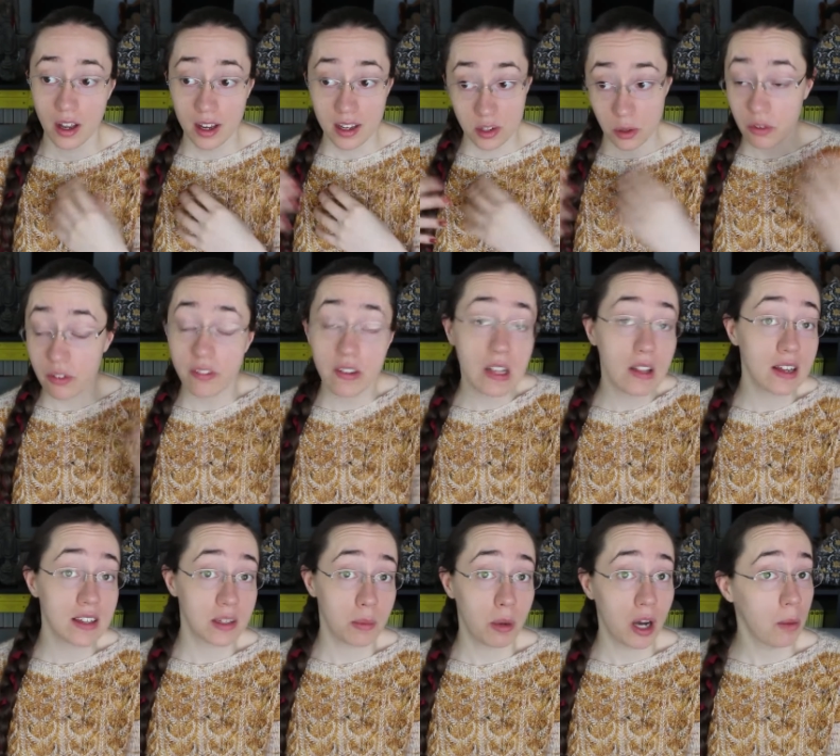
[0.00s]
his own
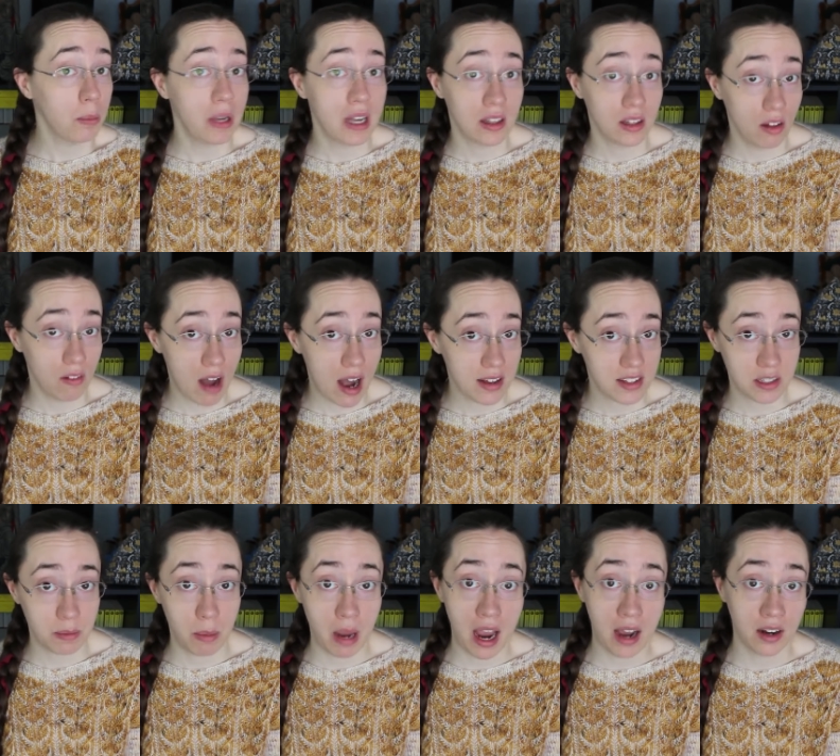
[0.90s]
feelings about being the
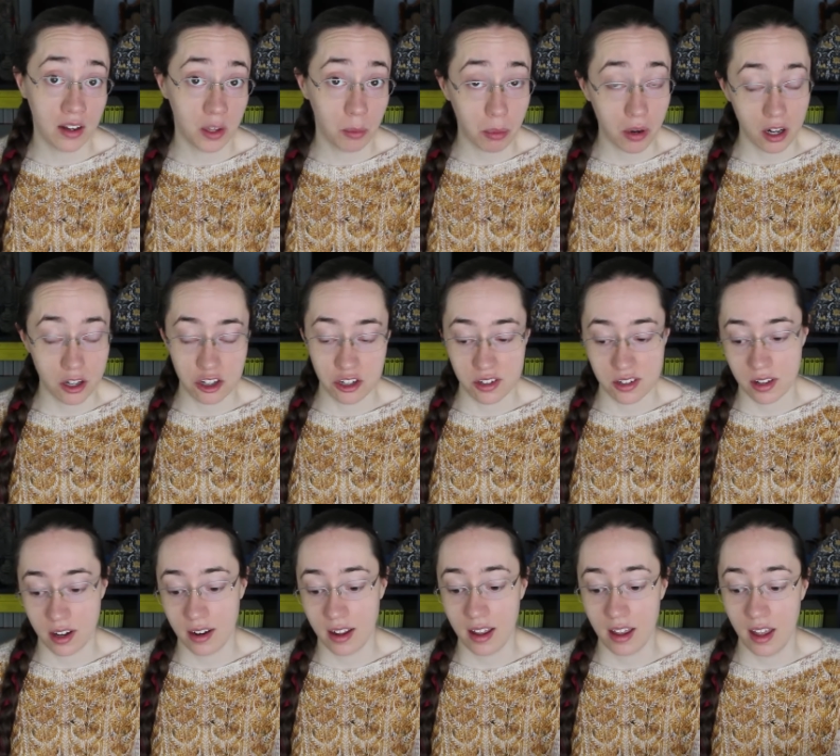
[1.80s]
last man and the pressures
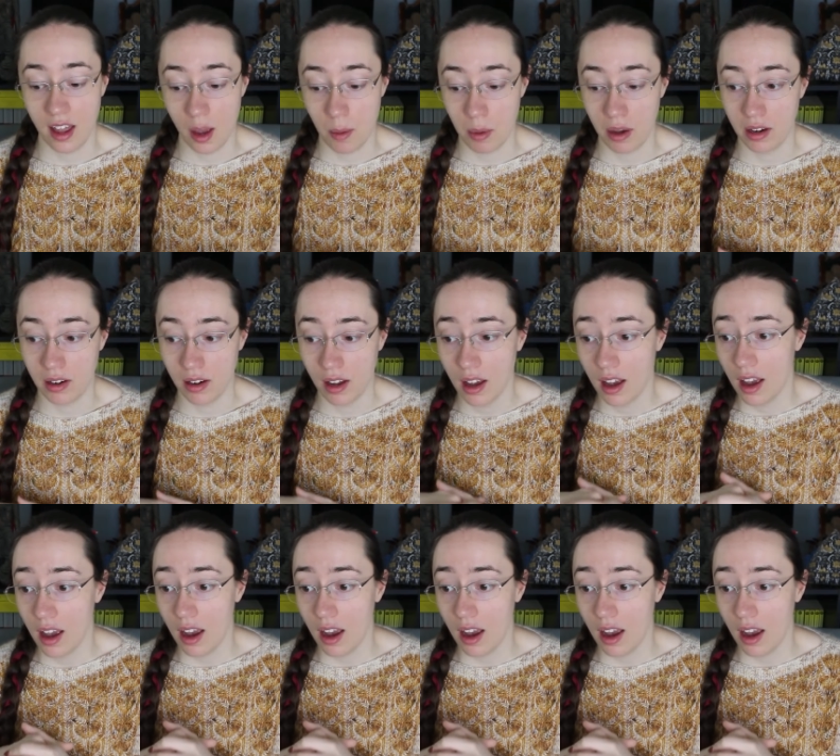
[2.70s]
on him and